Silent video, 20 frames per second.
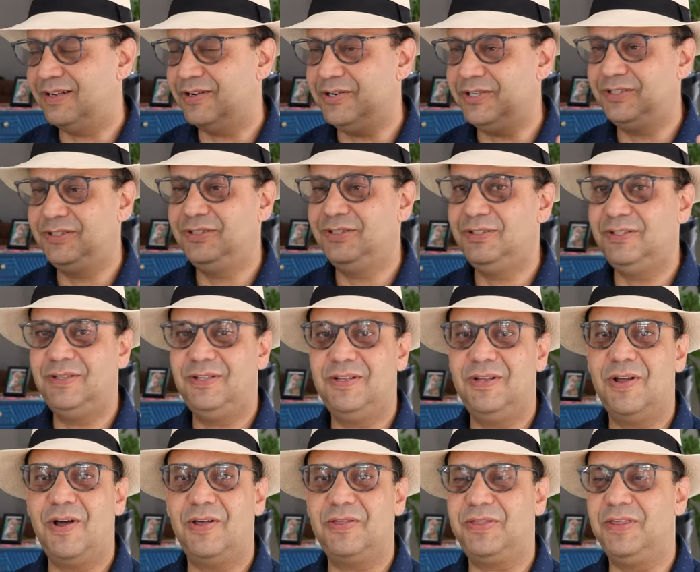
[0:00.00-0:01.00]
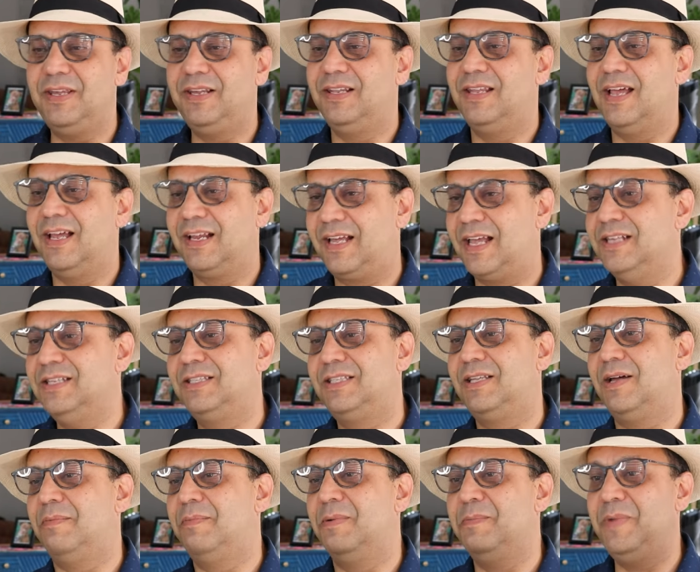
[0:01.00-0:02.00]
there is nothing that can
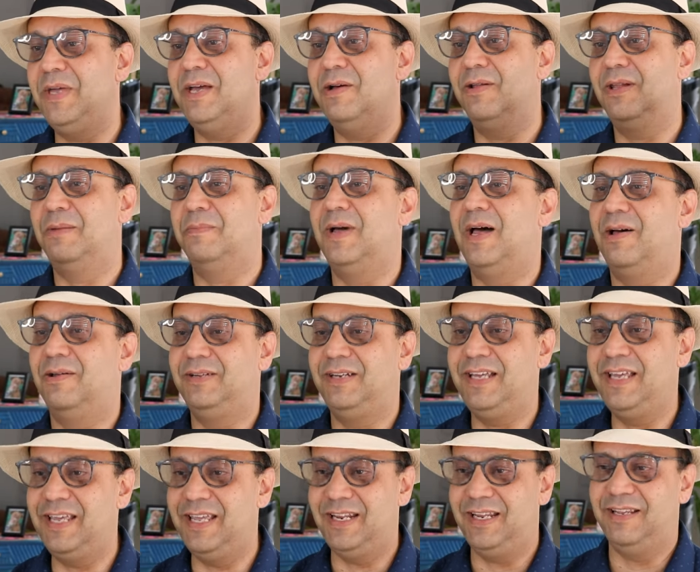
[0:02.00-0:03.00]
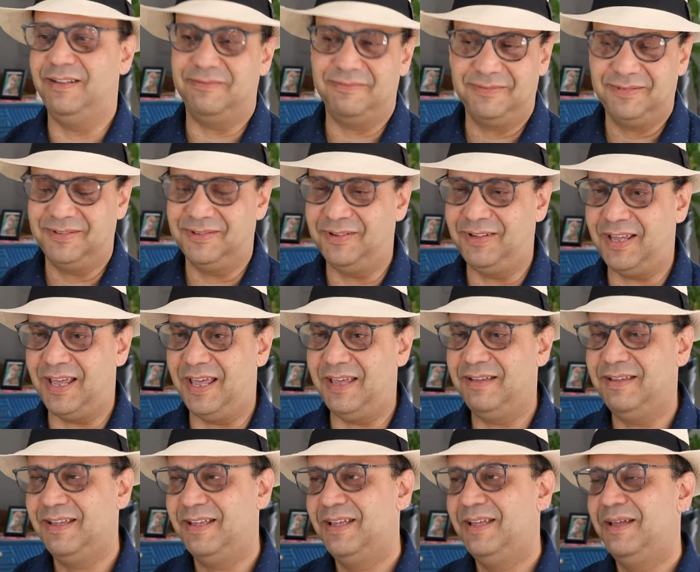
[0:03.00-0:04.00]
stop a beagle about eating, okay?
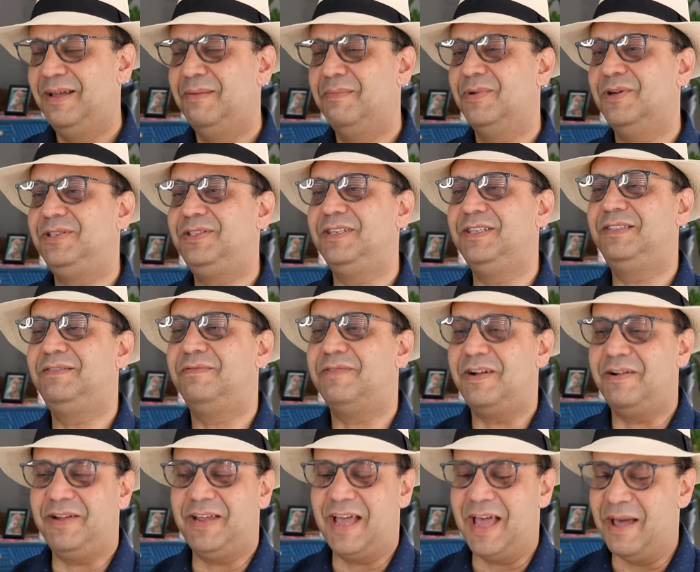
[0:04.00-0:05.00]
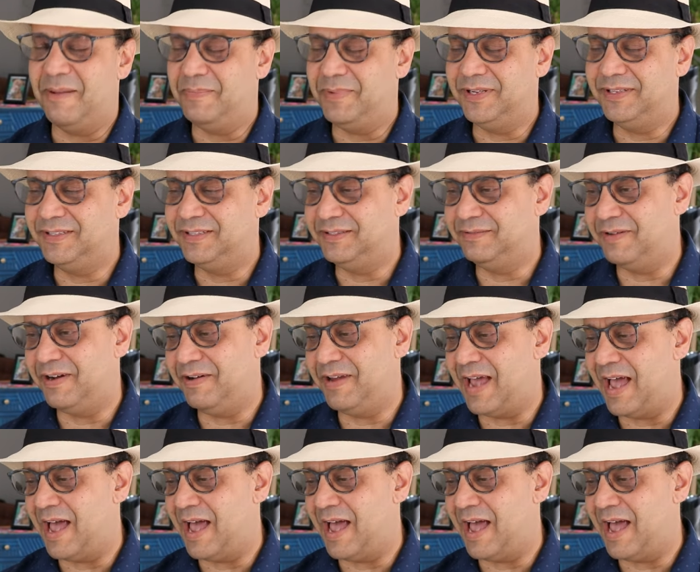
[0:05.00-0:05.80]
But she's very happy. She's very